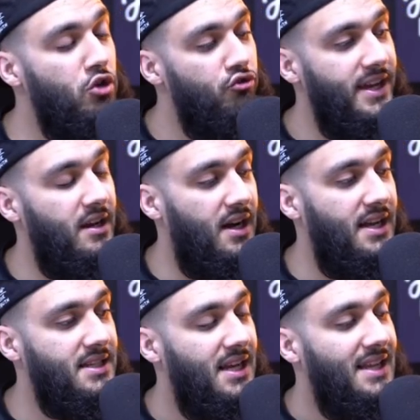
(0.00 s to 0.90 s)
you
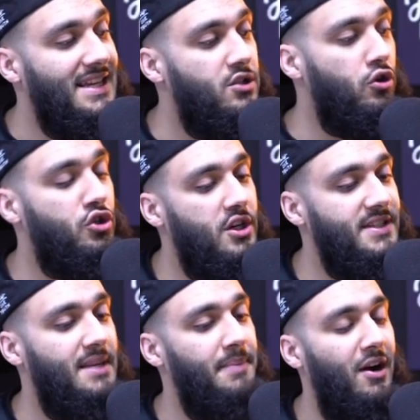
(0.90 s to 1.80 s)
realize that's not
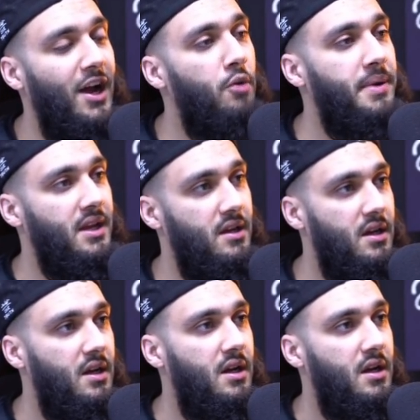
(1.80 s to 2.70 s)
just about helping
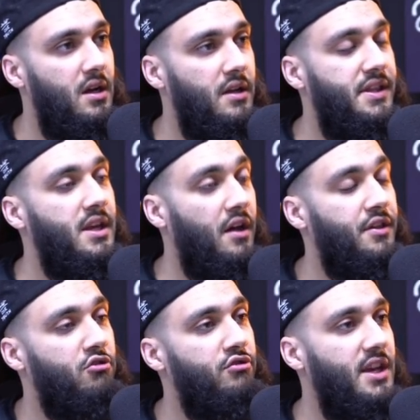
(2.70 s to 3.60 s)
the
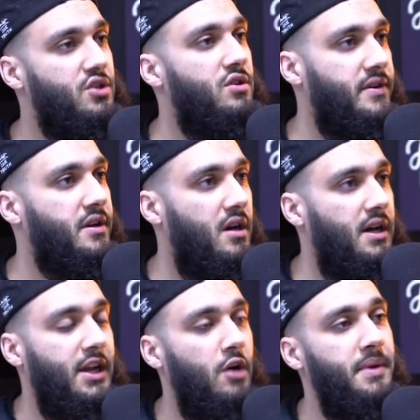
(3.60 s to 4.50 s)
other creation of
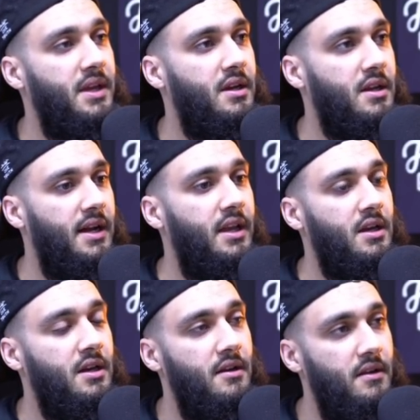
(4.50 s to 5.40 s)
Allah and helping
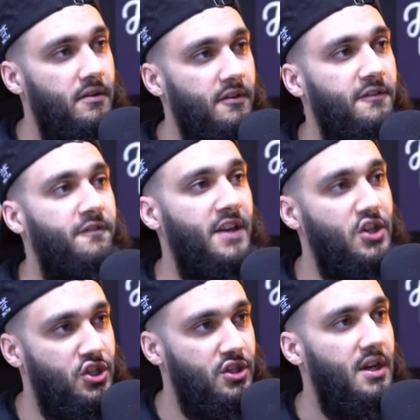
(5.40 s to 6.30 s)
like
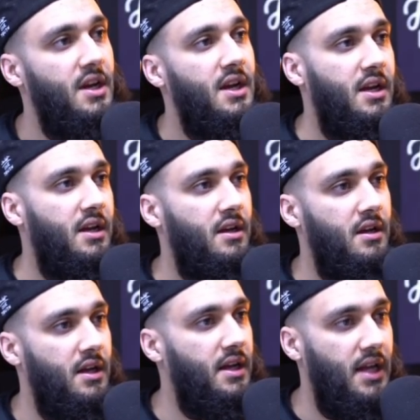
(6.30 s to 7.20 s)
fish
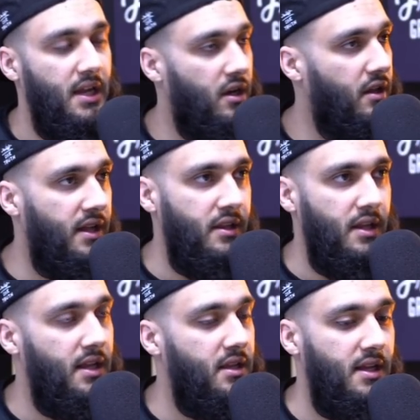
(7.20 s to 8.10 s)
and
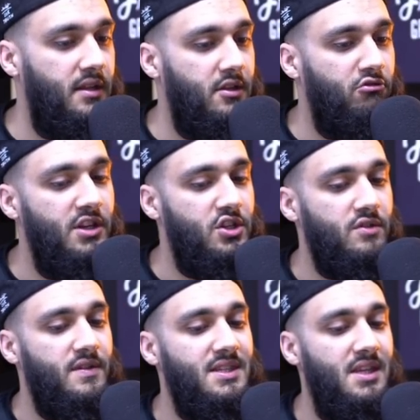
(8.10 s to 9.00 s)
the
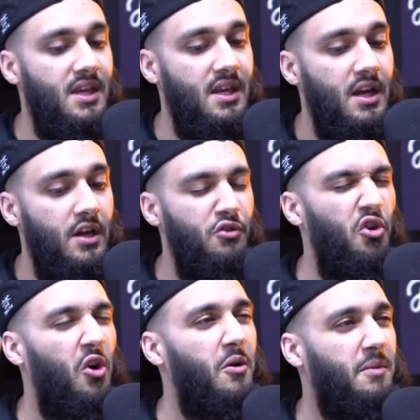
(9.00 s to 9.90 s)
creatures of the sea
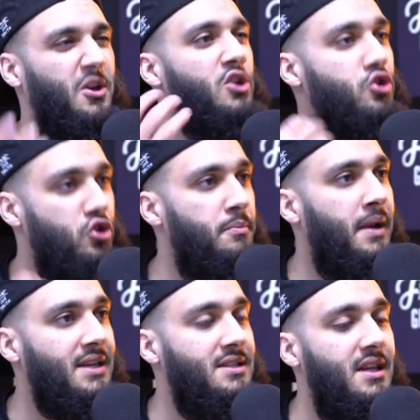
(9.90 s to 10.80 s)
not consume
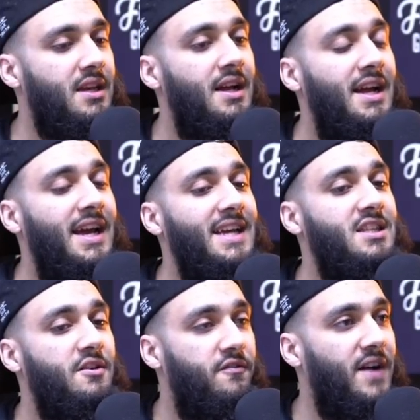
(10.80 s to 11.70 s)
plastic. It's
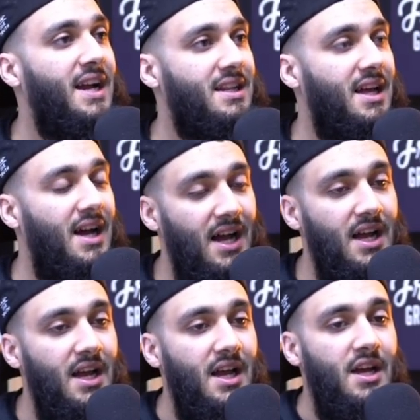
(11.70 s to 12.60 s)
the fact
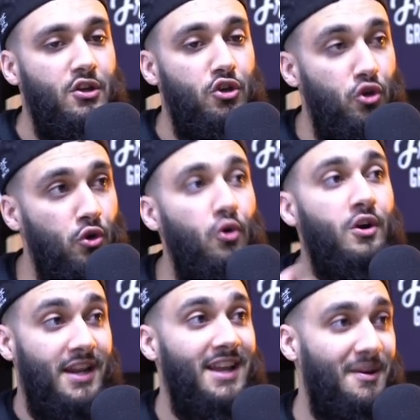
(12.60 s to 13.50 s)
that you're
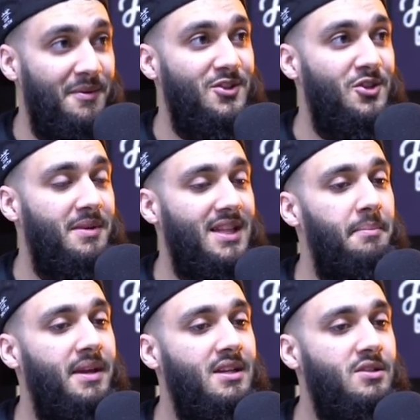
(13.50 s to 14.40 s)
going to end up consuming
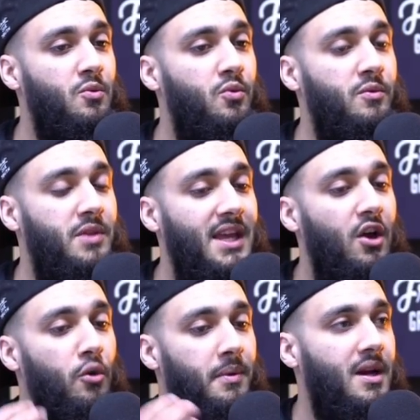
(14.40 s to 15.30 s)
that, because
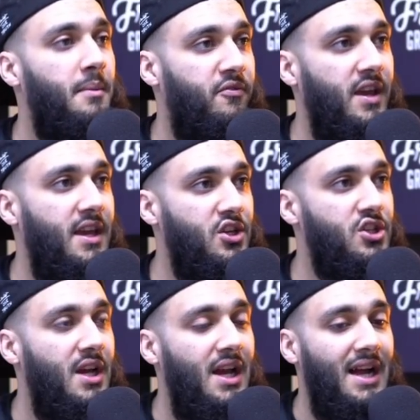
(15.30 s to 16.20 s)
they open up
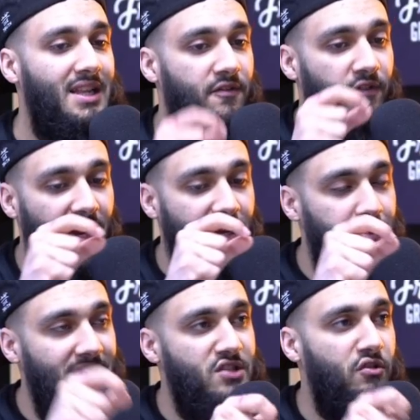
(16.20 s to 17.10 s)
fish and they
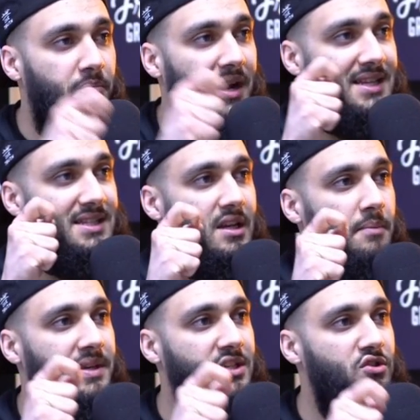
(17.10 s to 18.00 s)
find pieces of plastic
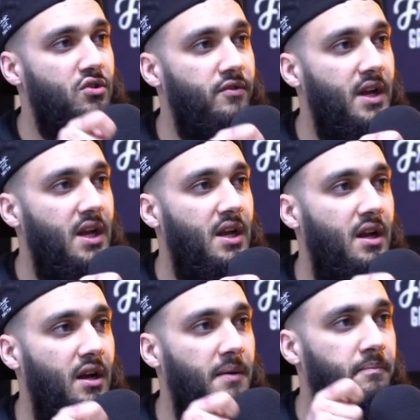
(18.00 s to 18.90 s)
and pieces of
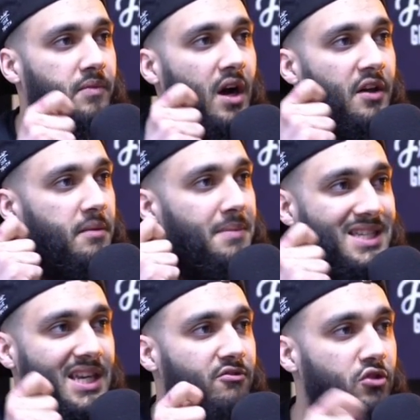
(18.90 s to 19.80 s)
other
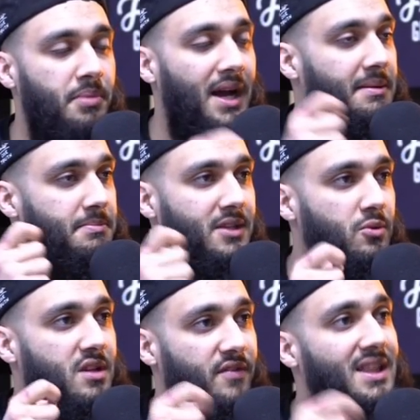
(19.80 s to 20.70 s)
material, perhaps
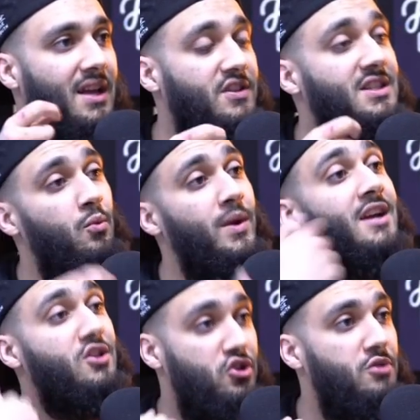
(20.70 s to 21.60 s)
metal and stuff in that fish, and then
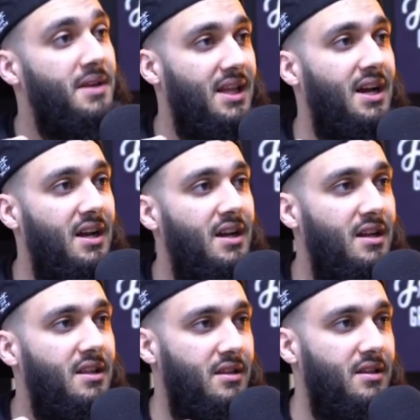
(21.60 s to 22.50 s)
we're consuming that.
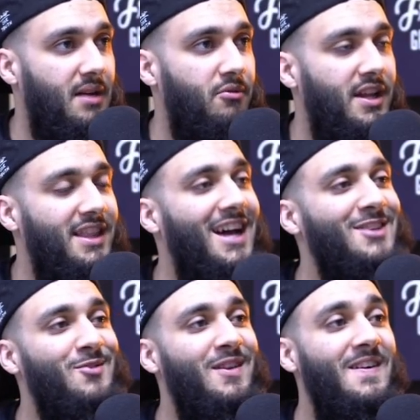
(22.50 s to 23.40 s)
that point. And
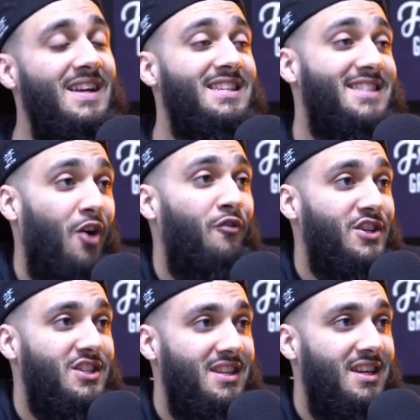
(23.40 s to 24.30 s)
that's when,
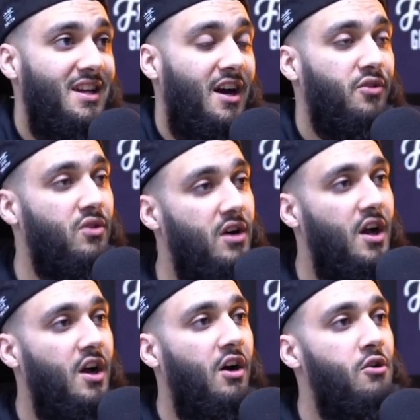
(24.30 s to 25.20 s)
selfishly, I thought,
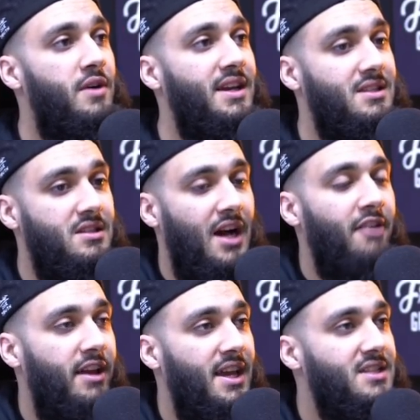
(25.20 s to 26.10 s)
oh, it
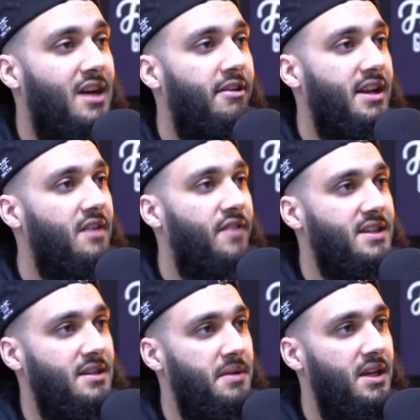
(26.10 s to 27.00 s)
is directly
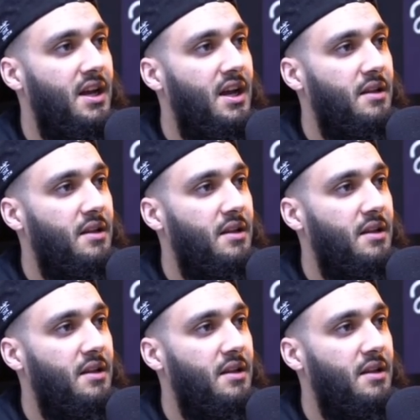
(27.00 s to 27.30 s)
affecting me.